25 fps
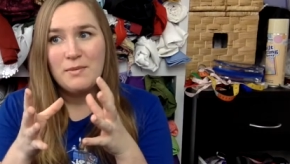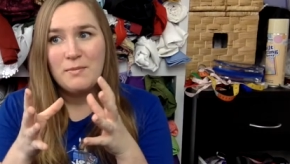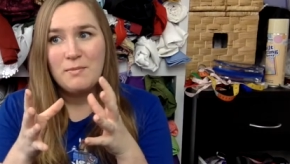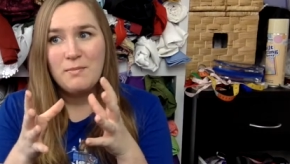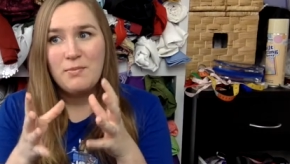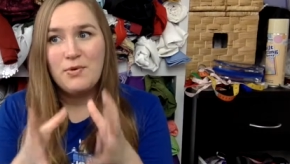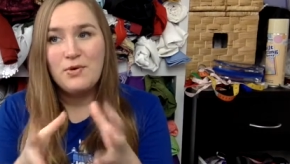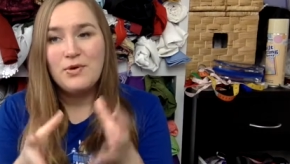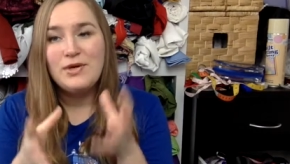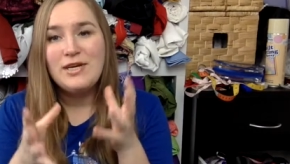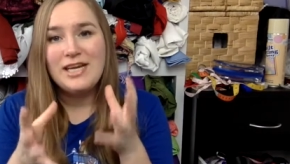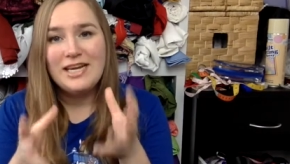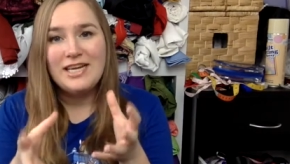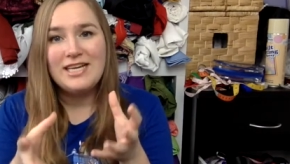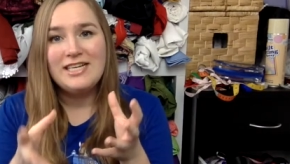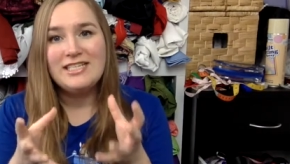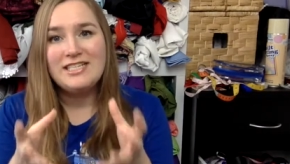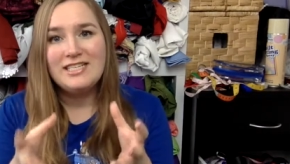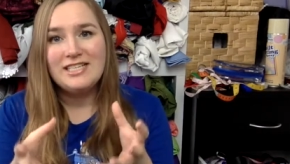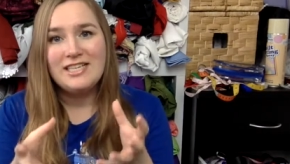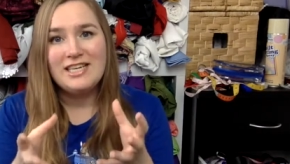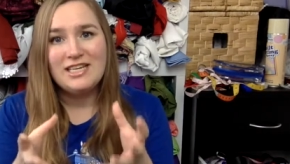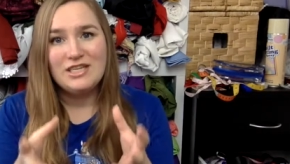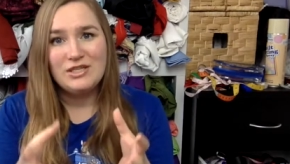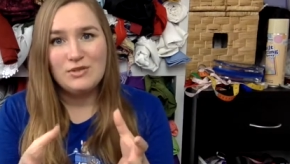put
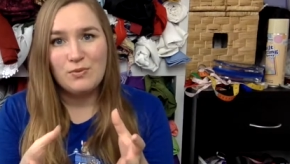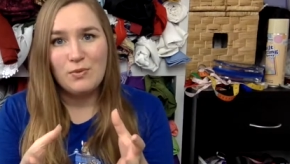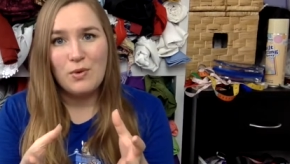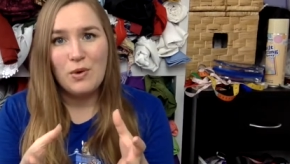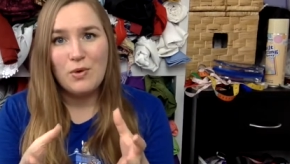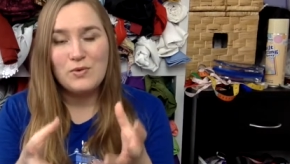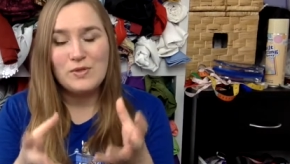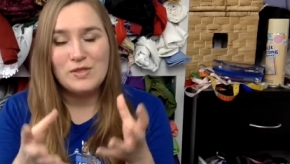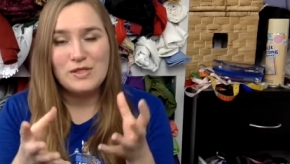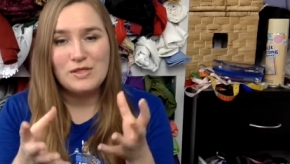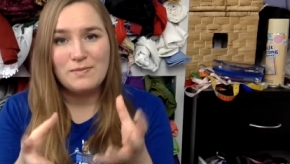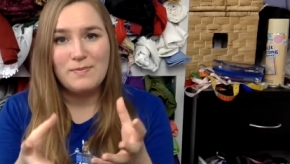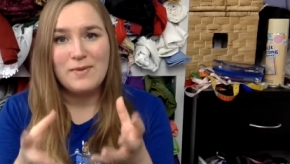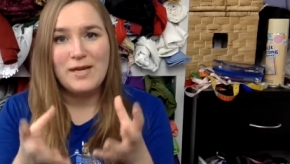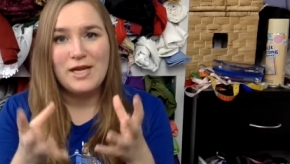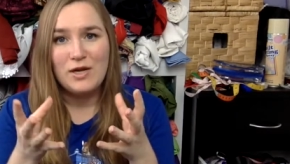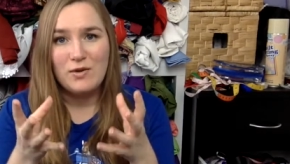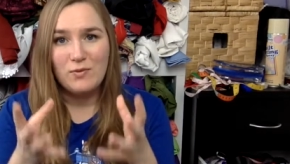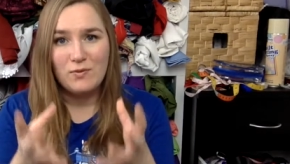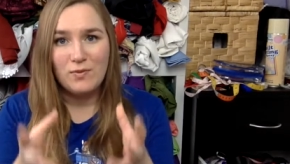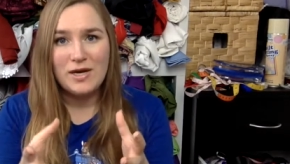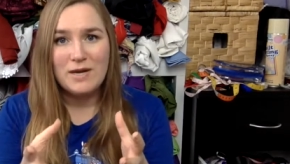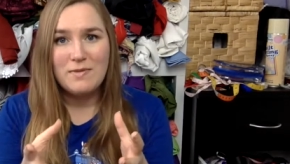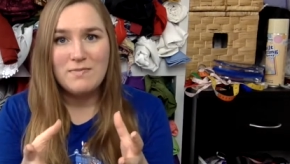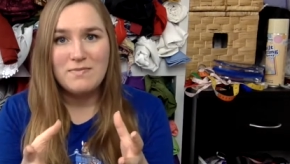into these roles as
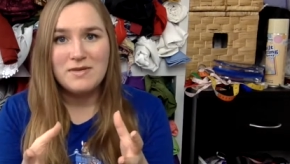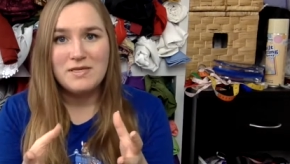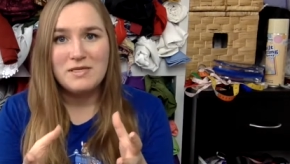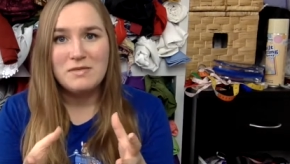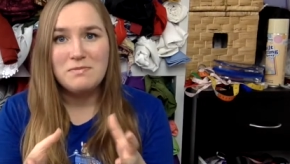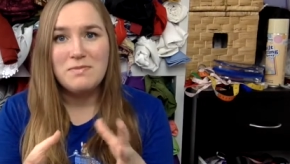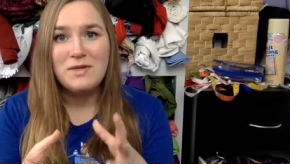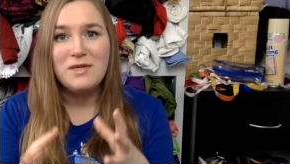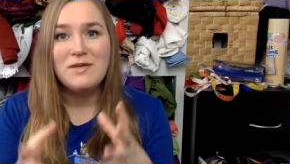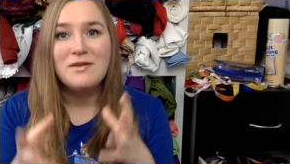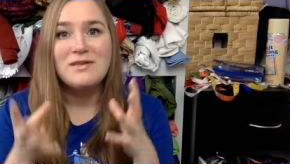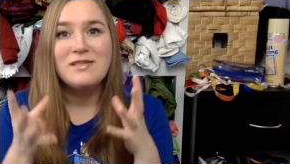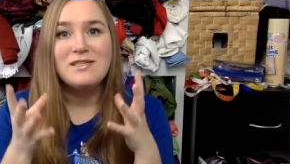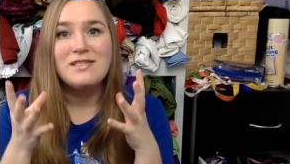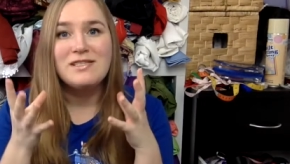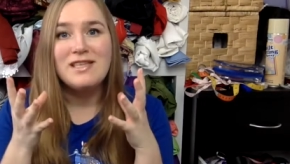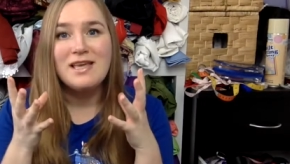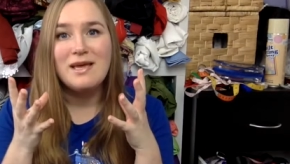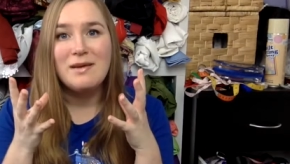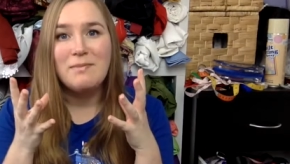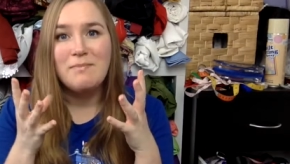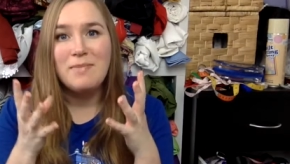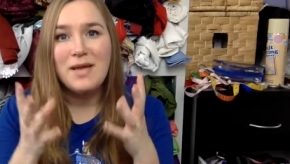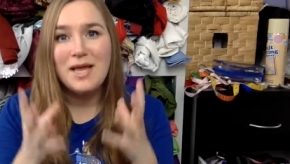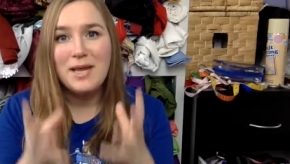being Reapers because
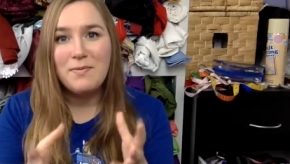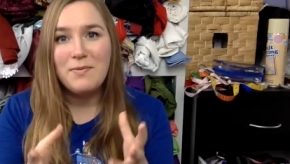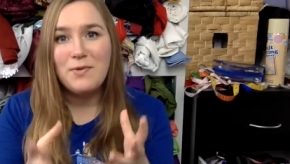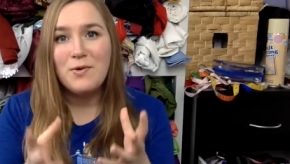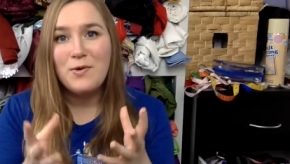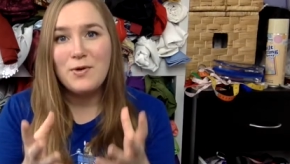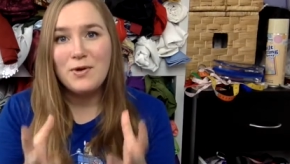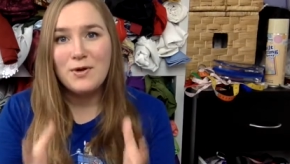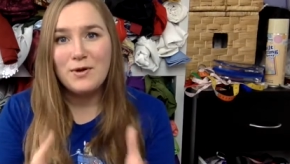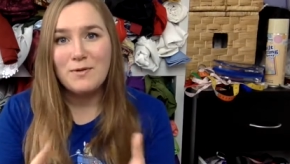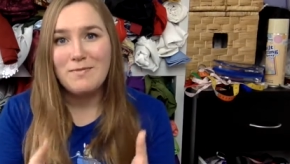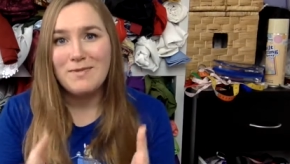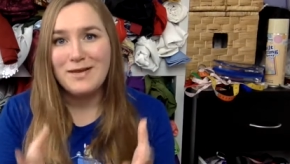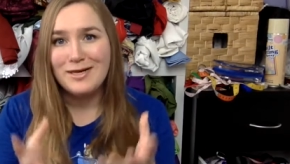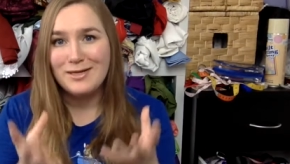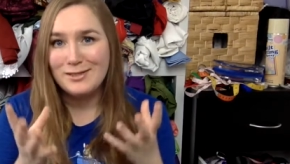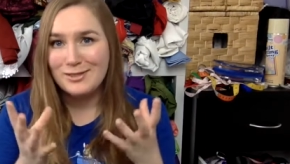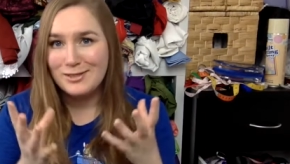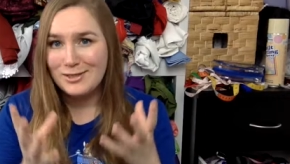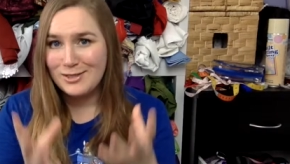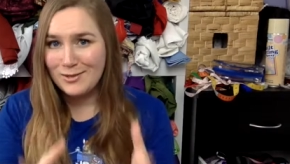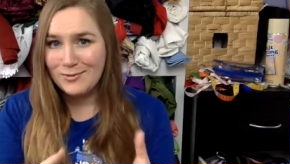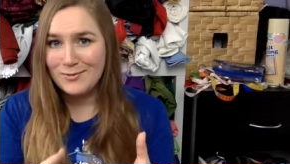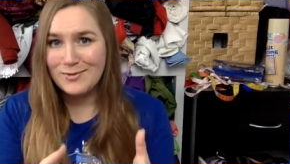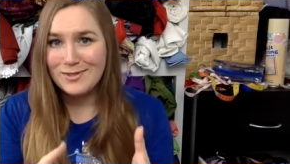they're people who
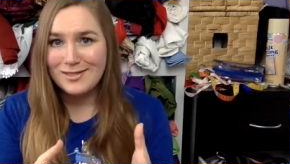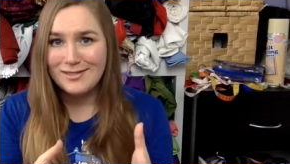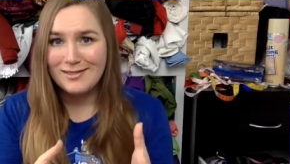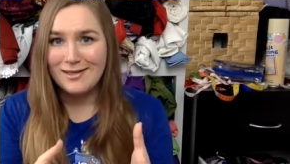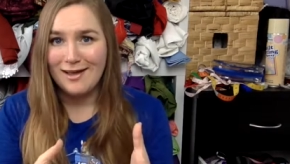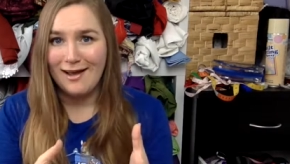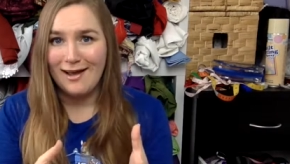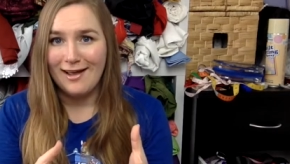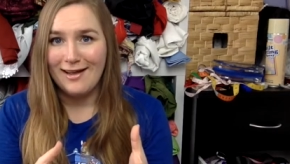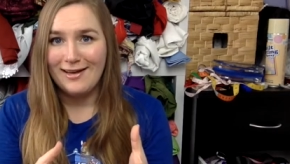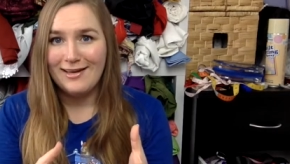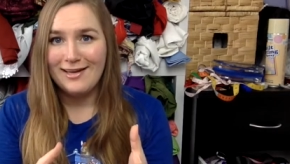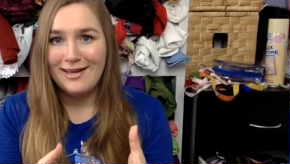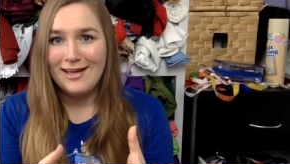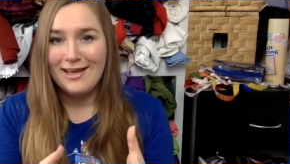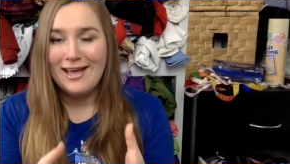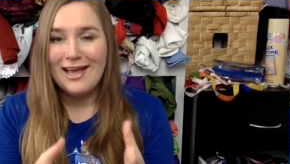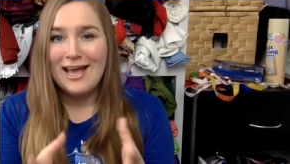committed suicide,